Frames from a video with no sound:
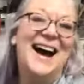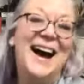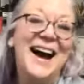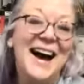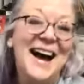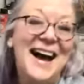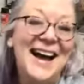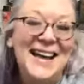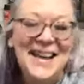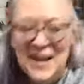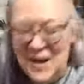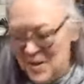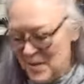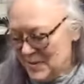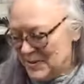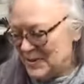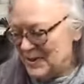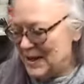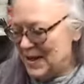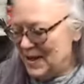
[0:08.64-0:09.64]
Hi.
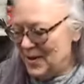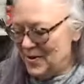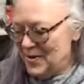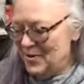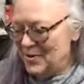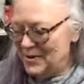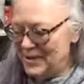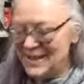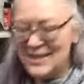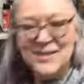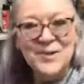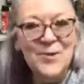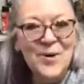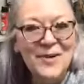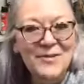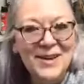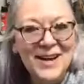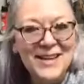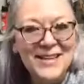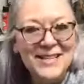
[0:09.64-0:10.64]
So, guess who
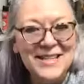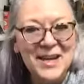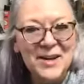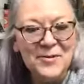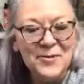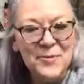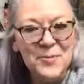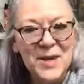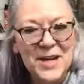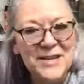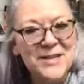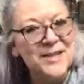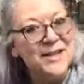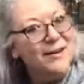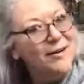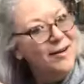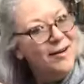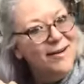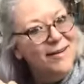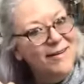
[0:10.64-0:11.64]
I got in town from
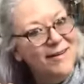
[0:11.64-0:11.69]
London?